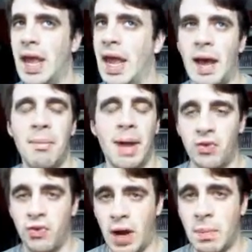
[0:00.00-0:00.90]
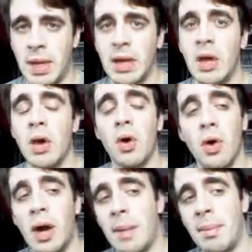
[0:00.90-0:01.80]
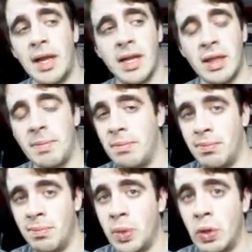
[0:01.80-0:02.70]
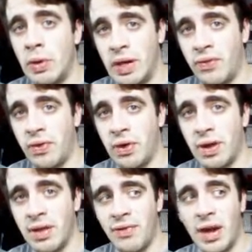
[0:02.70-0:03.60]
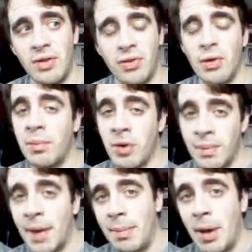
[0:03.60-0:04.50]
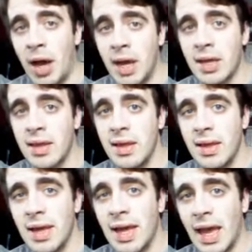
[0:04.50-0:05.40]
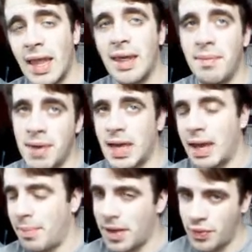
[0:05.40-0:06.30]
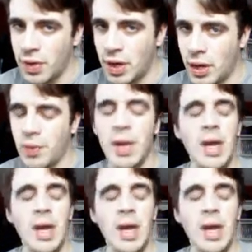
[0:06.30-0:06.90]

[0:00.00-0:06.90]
I might drop it, or I might just do as Fury of Firestorm, put it in my box, and then pick it up as we go.